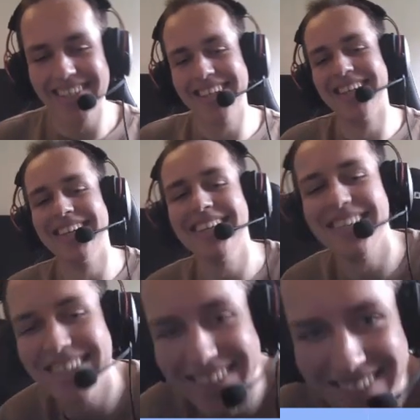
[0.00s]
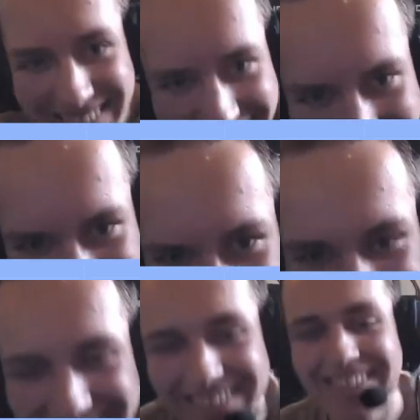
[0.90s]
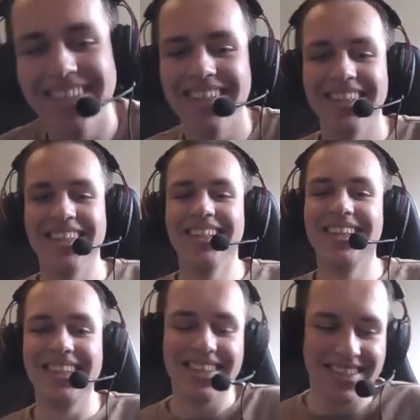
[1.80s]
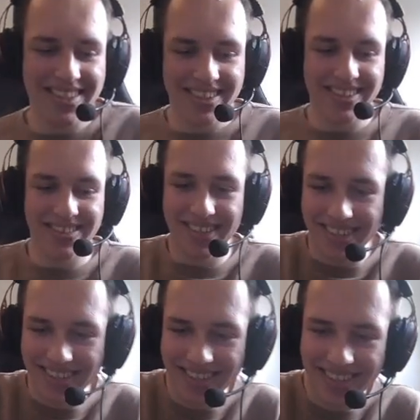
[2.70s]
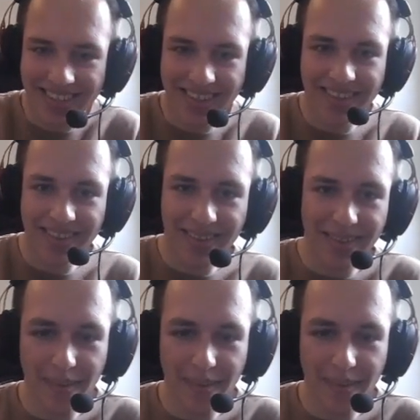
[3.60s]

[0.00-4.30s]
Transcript: This person isn't speaking.